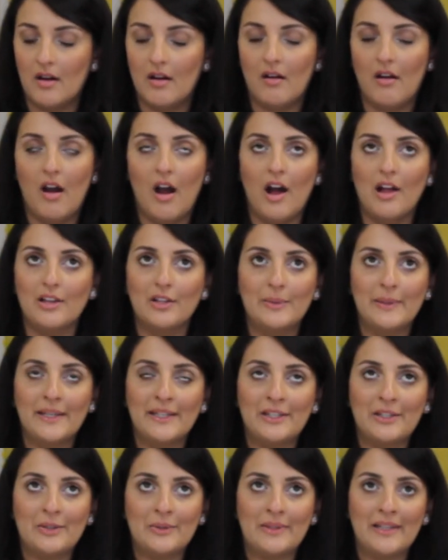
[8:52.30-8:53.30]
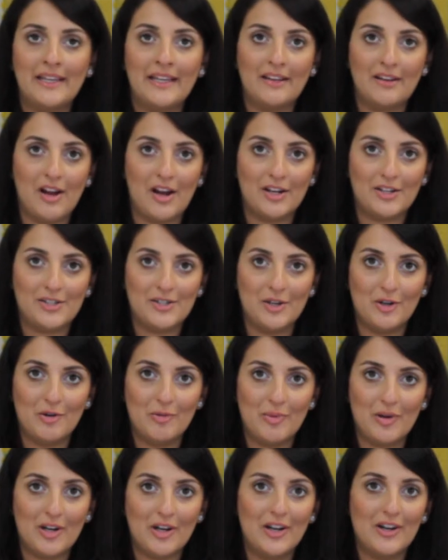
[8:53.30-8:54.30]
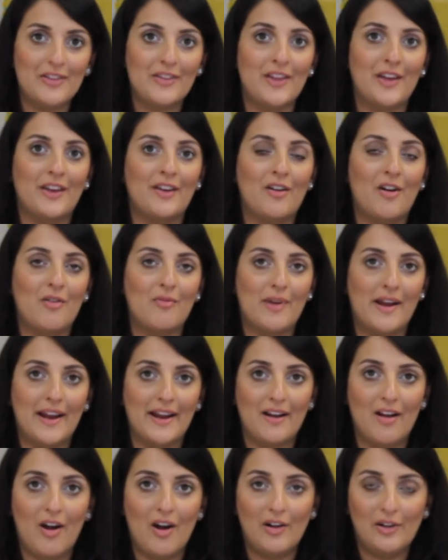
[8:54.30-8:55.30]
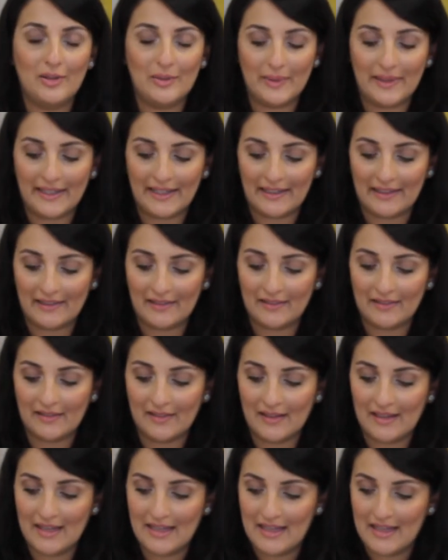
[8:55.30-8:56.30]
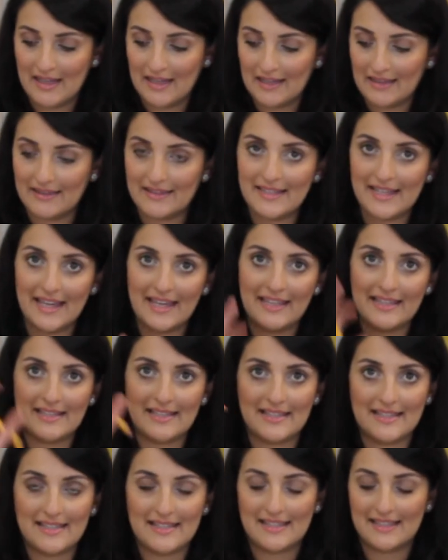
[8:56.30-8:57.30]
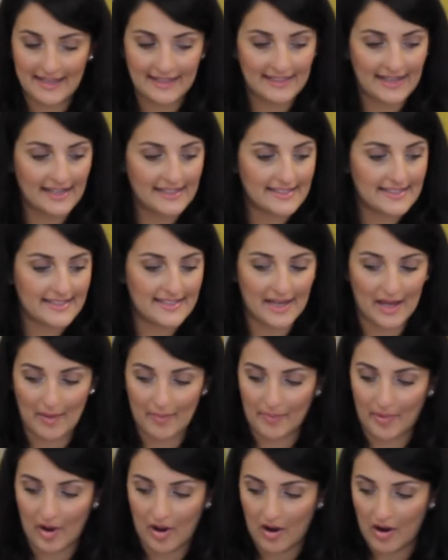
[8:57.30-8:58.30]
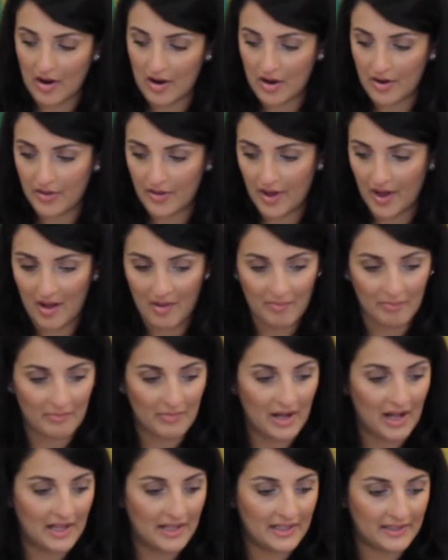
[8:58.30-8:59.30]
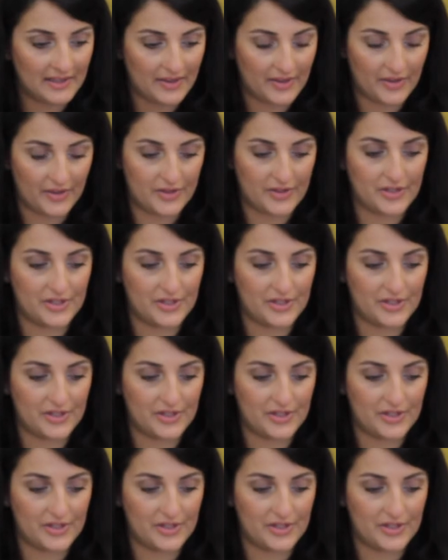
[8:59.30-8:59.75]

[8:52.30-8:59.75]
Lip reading: Halloween unit in October, then I'll write Halloween dates. Next step are the months.